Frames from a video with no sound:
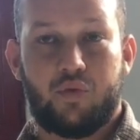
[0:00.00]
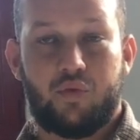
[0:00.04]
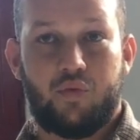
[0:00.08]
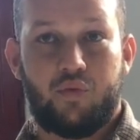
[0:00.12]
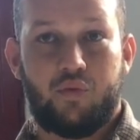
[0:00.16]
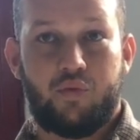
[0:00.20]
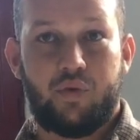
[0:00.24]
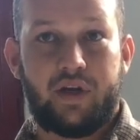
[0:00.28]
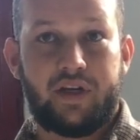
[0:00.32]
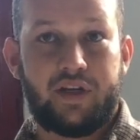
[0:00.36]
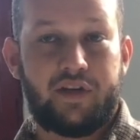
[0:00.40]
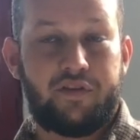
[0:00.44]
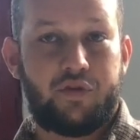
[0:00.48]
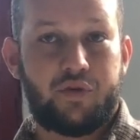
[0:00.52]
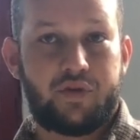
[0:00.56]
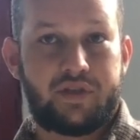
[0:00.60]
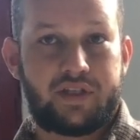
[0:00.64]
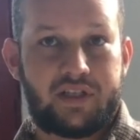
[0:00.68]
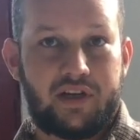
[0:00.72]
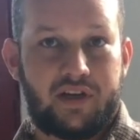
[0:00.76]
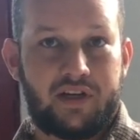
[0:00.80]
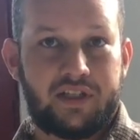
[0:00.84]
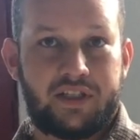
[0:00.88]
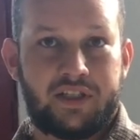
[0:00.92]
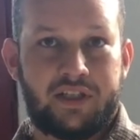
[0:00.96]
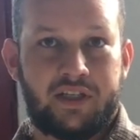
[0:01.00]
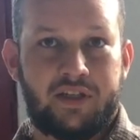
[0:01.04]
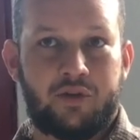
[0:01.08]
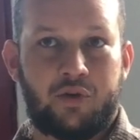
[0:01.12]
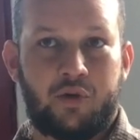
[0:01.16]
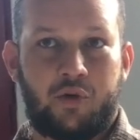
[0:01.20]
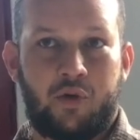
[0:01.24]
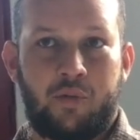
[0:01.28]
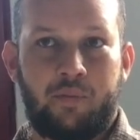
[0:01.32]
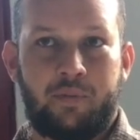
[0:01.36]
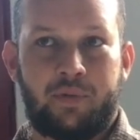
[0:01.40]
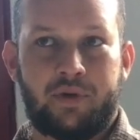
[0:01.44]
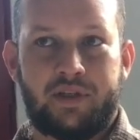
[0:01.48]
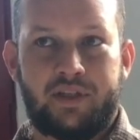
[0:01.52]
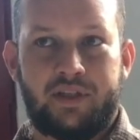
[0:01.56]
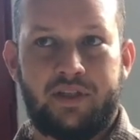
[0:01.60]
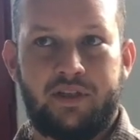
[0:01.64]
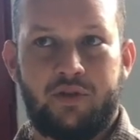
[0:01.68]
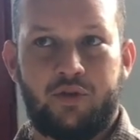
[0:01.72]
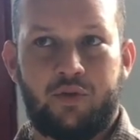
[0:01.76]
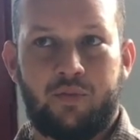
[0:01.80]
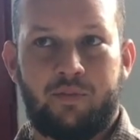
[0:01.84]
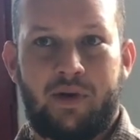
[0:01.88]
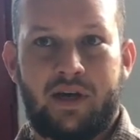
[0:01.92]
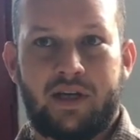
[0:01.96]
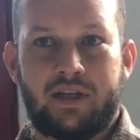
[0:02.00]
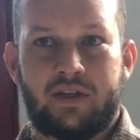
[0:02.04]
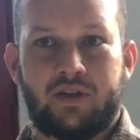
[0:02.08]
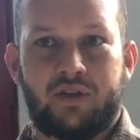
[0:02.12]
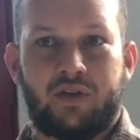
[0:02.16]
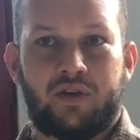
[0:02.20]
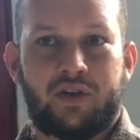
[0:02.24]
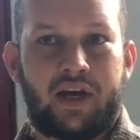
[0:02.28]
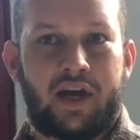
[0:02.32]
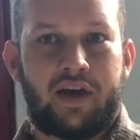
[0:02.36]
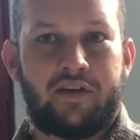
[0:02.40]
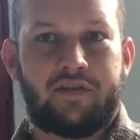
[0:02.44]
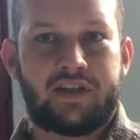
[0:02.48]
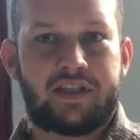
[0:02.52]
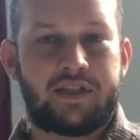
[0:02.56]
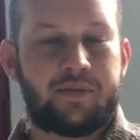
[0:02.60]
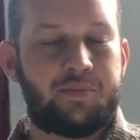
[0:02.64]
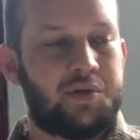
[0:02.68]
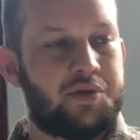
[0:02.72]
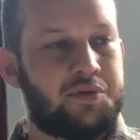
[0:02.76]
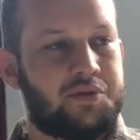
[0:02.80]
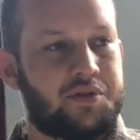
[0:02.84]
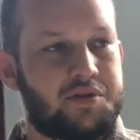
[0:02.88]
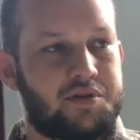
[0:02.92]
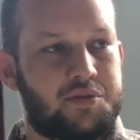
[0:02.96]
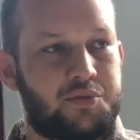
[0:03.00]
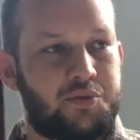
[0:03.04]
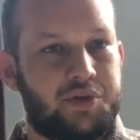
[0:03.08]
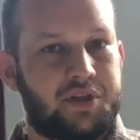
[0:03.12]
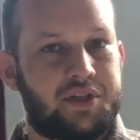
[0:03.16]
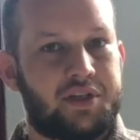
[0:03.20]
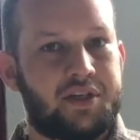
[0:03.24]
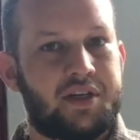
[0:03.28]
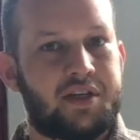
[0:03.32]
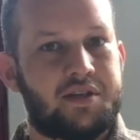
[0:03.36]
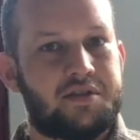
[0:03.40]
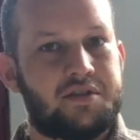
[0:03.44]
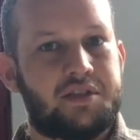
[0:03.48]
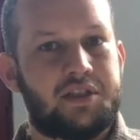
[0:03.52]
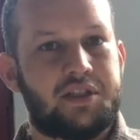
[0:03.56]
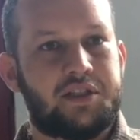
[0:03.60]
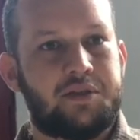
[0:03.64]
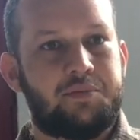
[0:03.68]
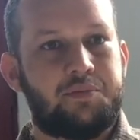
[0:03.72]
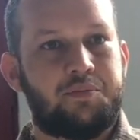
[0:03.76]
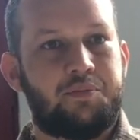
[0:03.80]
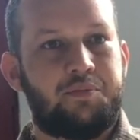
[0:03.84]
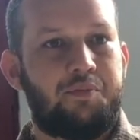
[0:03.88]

Well, if you're starting in the company, you might not have experience working as a team.